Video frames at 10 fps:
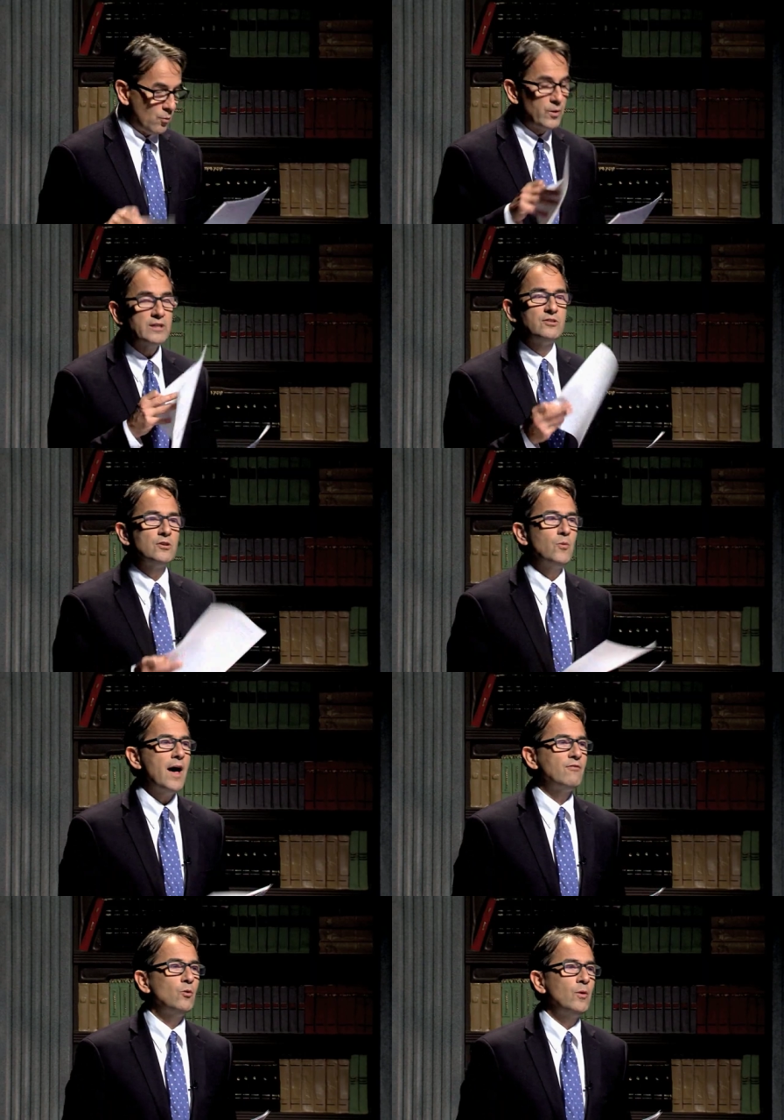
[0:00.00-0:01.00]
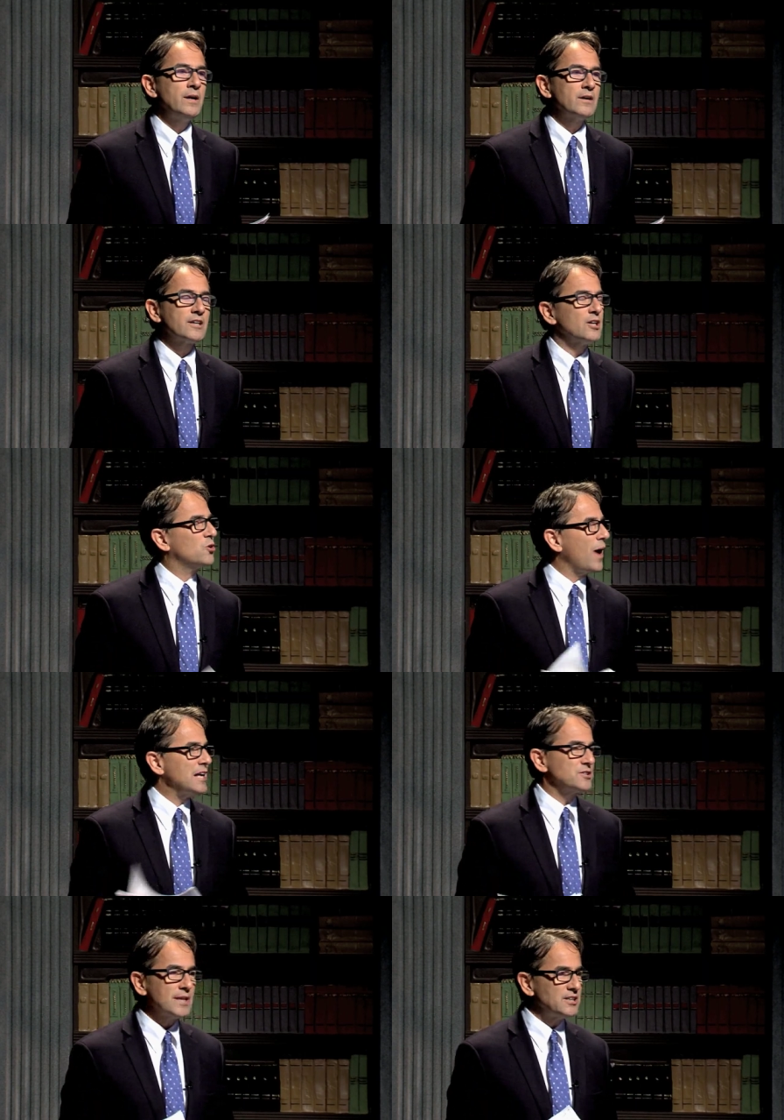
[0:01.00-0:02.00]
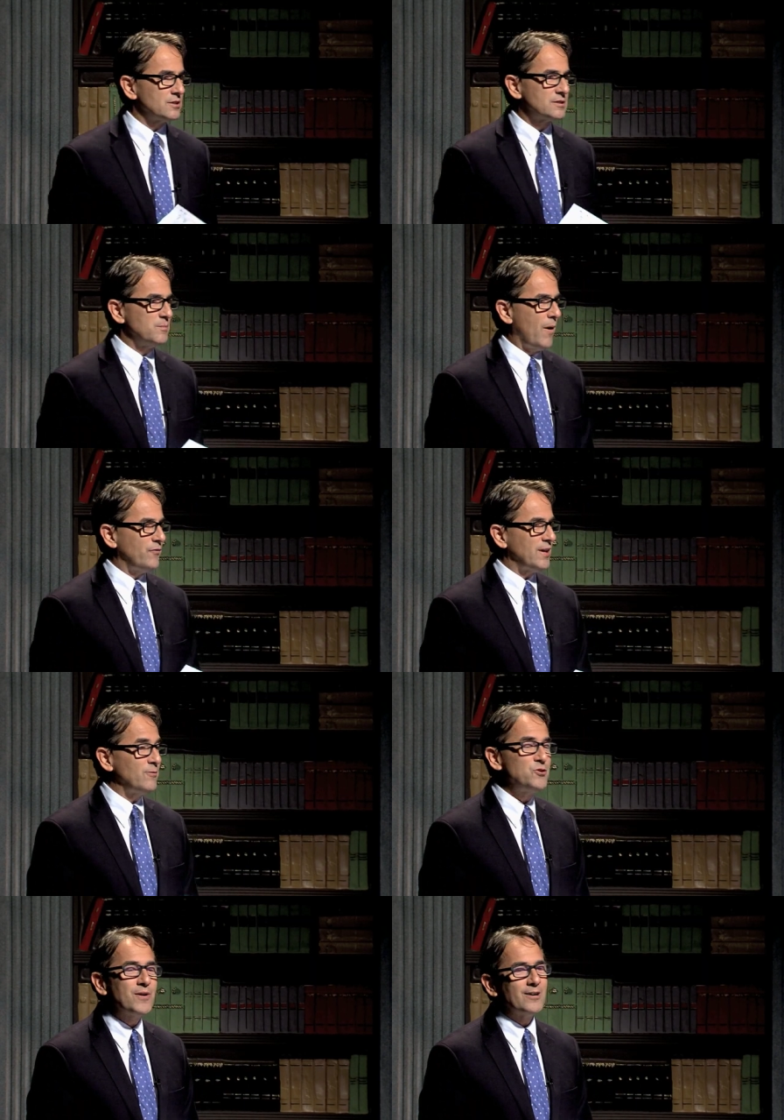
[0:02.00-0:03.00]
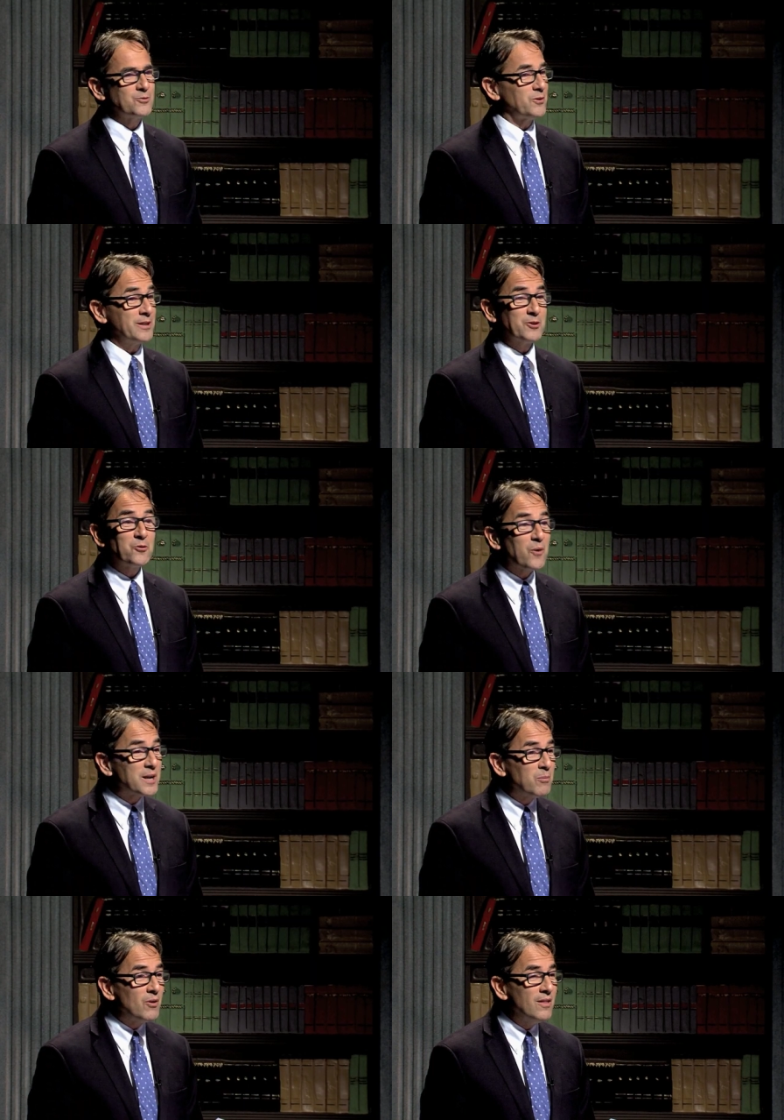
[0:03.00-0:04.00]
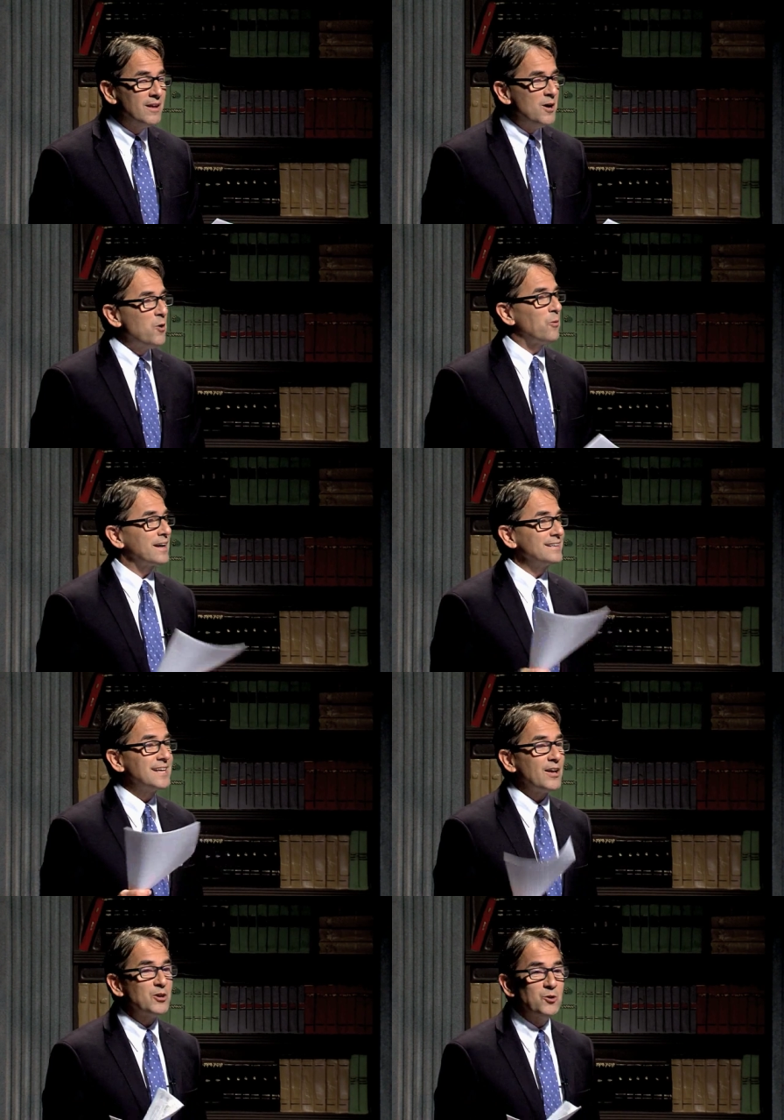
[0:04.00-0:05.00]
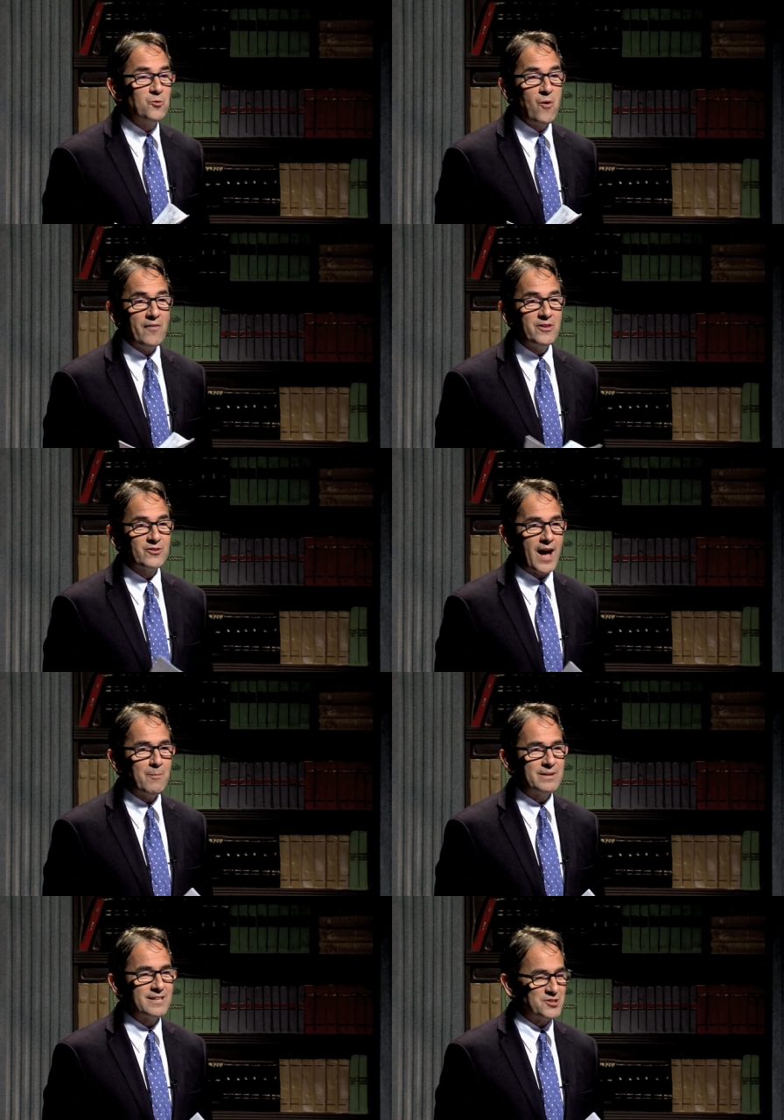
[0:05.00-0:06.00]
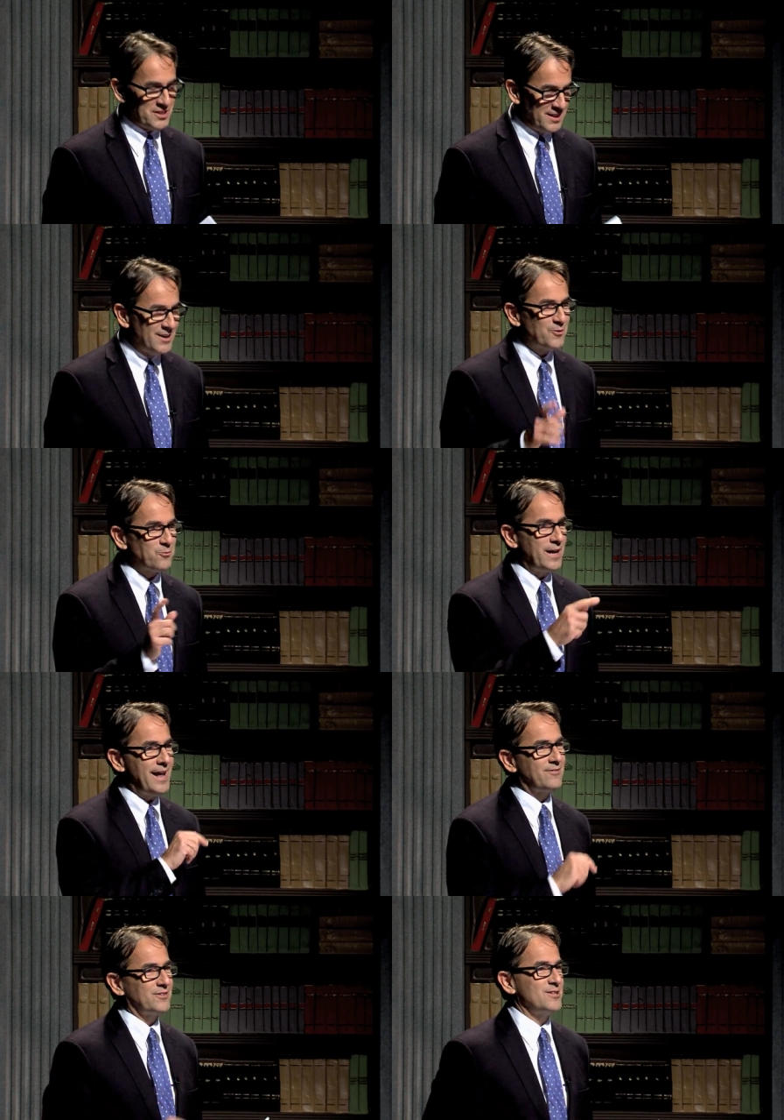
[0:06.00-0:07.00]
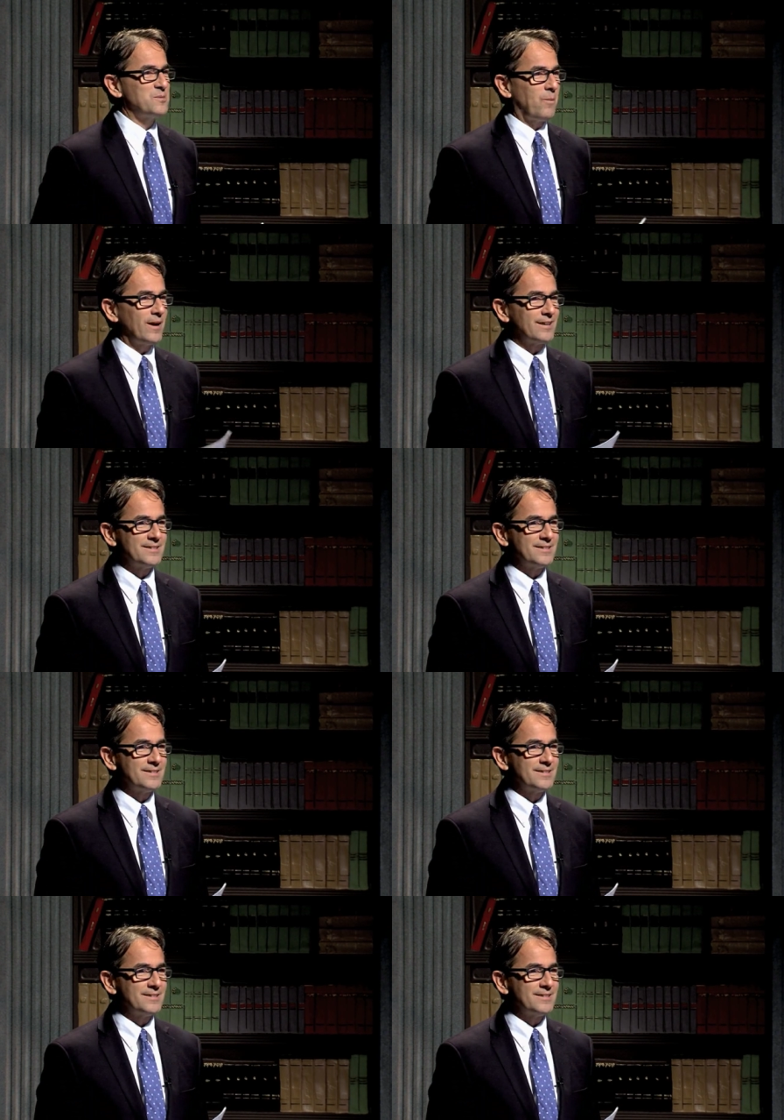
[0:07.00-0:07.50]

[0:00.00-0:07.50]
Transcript: We do have a winner. Congratulations to both teams. You guys were incredible. We're going to tell you who won this competition right after this break.